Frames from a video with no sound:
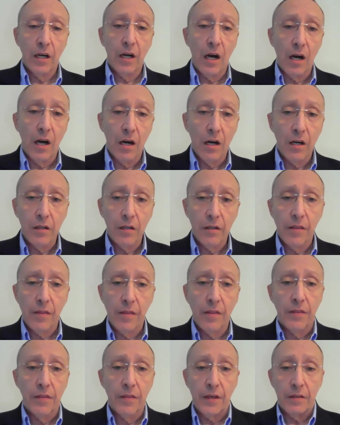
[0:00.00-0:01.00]
are
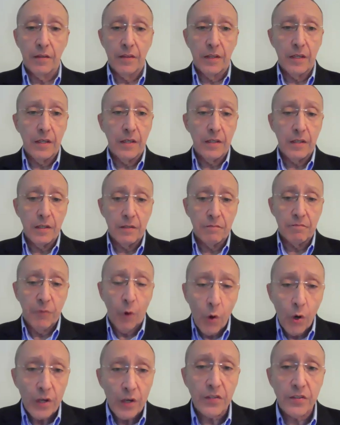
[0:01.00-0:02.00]
the
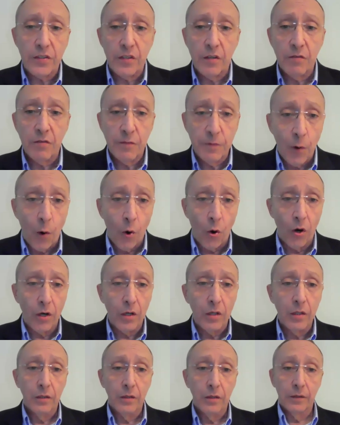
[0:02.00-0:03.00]
voice
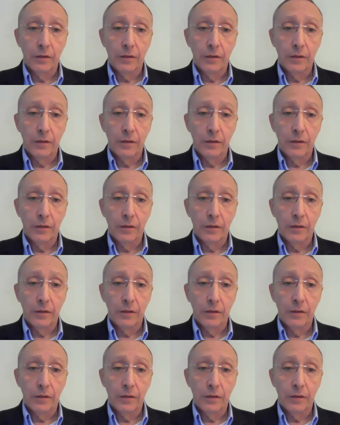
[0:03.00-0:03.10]
for